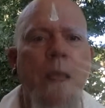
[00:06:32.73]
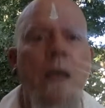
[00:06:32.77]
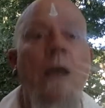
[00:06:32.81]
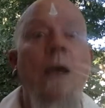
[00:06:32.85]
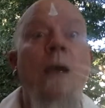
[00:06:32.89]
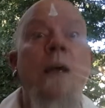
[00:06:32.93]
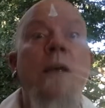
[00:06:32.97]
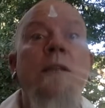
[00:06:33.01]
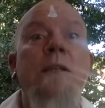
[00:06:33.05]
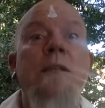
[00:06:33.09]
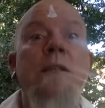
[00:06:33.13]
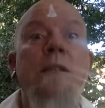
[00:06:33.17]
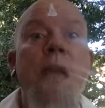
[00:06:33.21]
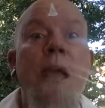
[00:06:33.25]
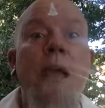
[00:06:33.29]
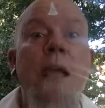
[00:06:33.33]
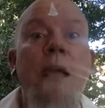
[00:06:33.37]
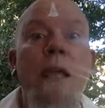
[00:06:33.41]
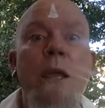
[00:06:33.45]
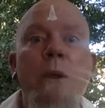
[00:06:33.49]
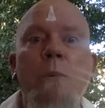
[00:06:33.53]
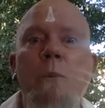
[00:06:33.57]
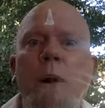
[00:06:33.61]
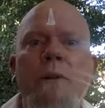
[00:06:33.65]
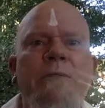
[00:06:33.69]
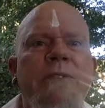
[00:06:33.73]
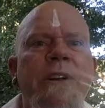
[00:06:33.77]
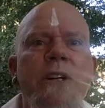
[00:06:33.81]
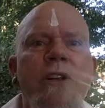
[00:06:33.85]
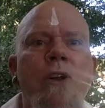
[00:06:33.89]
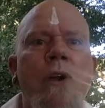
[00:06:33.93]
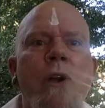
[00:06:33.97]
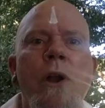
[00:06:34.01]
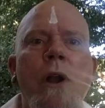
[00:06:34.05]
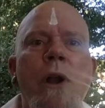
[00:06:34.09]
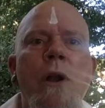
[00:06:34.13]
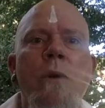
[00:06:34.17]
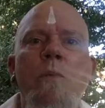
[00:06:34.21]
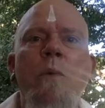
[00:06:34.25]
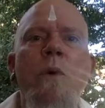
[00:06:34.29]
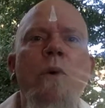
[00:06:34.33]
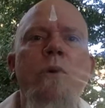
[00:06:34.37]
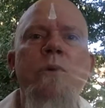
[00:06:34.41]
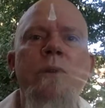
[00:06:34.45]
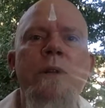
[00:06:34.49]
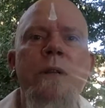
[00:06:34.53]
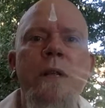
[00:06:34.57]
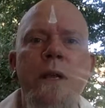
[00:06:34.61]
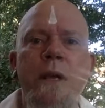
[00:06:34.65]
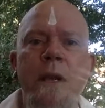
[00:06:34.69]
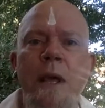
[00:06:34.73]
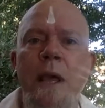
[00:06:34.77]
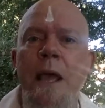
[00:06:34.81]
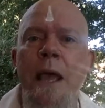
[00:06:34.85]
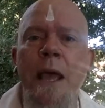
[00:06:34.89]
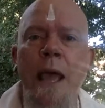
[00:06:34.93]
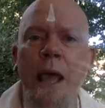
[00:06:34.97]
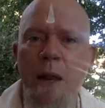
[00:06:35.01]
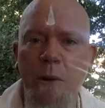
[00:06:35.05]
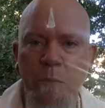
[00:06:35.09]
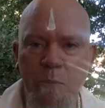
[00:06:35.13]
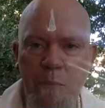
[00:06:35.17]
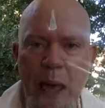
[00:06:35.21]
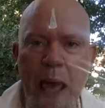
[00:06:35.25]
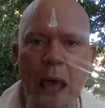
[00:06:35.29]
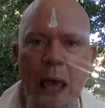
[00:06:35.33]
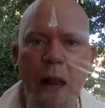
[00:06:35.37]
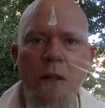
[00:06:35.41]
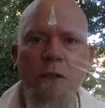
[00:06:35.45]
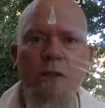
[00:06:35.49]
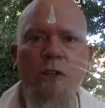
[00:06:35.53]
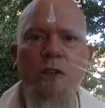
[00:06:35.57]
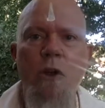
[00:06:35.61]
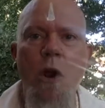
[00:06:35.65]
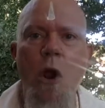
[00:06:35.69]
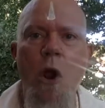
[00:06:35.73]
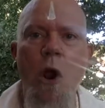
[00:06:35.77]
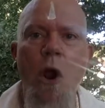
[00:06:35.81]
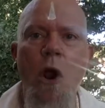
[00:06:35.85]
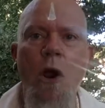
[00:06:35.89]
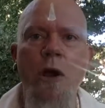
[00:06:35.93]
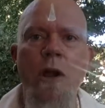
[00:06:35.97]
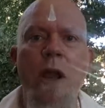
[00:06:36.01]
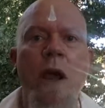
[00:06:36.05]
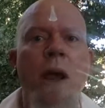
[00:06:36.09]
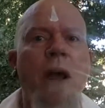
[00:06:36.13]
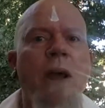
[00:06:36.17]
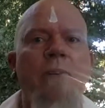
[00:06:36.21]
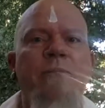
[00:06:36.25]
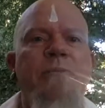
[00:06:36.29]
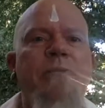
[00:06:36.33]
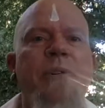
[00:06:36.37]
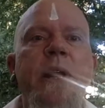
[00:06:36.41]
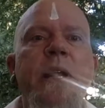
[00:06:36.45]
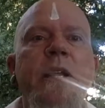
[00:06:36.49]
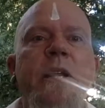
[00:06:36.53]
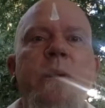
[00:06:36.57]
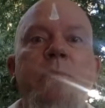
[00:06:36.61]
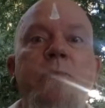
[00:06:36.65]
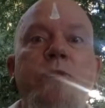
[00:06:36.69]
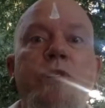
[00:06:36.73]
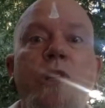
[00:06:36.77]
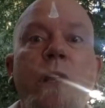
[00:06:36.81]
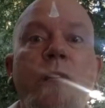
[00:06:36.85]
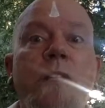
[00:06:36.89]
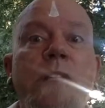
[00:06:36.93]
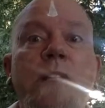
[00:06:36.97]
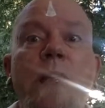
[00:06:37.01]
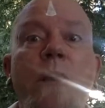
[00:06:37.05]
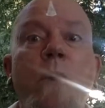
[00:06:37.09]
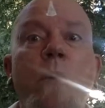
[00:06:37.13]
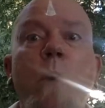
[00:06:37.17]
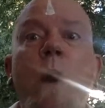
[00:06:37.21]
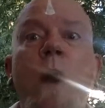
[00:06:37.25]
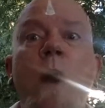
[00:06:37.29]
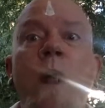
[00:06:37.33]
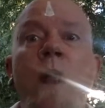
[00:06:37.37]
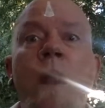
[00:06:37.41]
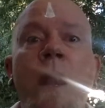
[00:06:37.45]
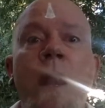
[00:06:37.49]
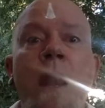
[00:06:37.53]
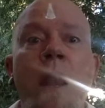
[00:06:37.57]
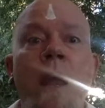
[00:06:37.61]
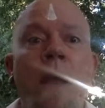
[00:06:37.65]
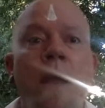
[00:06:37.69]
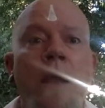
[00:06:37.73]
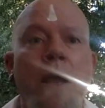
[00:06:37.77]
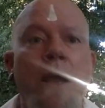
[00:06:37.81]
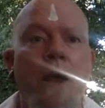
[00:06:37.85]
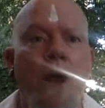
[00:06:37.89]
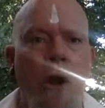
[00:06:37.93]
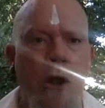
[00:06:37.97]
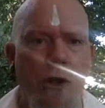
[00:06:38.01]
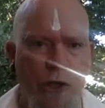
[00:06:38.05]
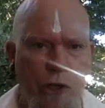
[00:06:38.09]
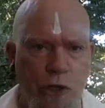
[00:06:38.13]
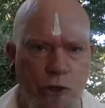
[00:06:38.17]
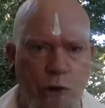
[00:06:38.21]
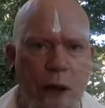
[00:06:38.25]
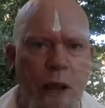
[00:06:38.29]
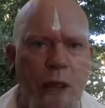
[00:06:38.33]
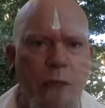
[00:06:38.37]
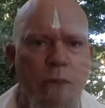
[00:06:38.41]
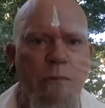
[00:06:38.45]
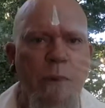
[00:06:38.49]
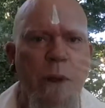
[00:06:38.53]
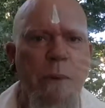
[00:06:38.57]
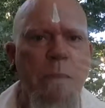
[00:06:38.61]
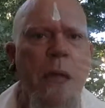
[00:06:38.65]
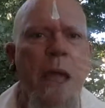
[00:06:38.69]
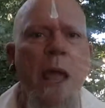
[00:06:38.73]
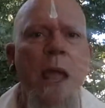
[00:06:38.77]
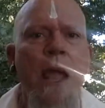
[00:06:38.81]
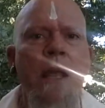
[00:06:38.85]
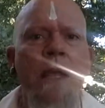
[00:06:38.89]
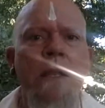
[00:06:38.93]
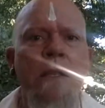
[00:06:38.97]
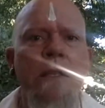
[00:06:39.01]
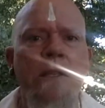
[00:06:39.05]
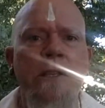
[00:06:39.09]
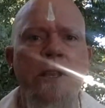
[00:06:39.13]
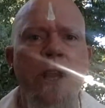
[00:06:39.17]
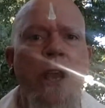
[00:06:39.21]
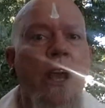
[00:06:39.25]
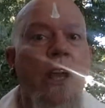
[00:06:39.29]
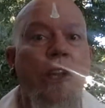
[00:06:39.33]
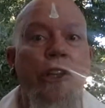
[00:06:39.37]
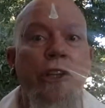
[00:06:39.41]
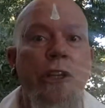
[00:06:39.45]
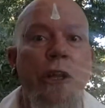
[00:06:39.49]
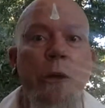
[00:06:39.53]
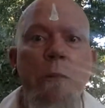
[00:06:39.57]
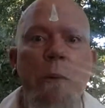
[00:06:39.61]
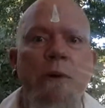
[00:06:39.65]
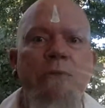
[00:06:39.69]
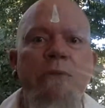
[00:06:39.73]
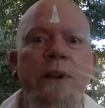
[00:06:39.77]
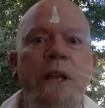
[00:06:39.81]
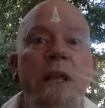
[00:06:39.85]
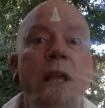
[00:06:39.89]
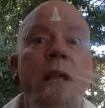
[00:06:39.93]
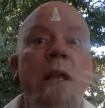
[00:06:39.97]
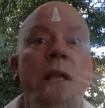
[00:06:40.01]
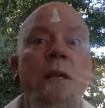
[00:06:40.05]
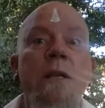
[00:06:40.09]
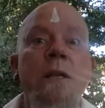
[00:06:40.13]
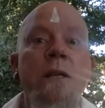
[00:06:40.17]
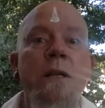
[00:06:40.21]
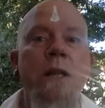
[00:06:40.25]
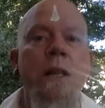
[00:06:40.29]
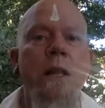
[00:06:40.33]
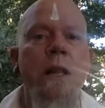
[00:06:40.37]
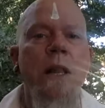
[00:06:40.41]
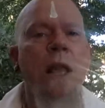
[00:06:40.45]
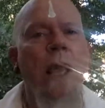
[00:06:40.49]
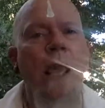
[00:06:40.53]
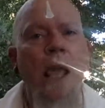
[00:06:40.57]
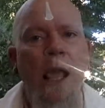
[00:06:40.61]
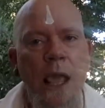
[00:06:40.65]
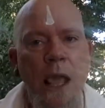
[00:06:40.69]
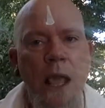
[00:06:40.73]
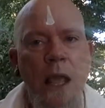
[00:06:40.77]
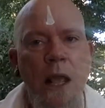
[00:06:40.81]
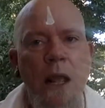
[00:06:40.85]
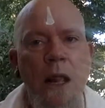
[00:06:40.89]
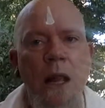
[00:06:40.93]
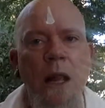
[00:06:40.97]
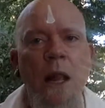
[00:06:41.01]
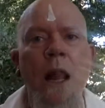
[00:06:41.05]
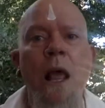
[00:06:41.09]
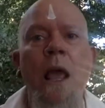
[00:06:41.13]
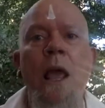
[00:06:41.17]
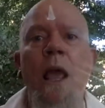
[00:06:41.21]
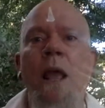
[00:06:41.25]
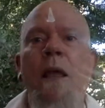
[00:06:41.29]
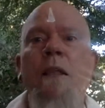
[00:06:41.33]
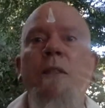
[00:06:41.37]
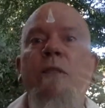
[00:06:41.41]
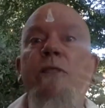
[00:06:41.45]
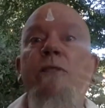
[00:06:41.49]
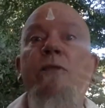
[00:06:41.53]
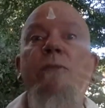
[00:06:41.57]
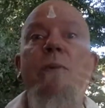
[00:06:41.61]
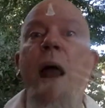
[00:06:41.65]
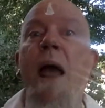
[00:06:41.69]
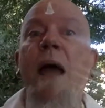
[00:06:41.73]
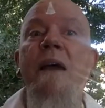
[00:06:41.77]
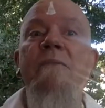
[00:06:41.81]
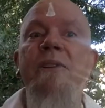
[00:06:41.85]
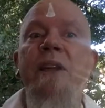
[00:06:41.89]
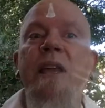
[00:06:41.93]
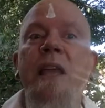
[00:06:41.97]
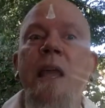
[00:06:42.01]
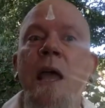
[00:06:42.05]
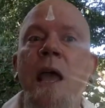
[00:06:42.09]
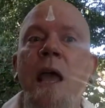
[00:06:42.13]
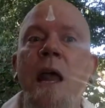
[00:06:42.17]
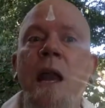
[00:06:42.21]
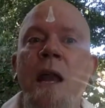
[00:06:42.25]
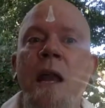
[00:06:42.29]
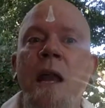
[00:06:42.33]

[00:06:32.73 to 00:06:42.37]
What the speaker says: Psyche will return, wounded and battle-scarred, freedom justly won. Her strength remains. She will rekindle, heal, and thrive again.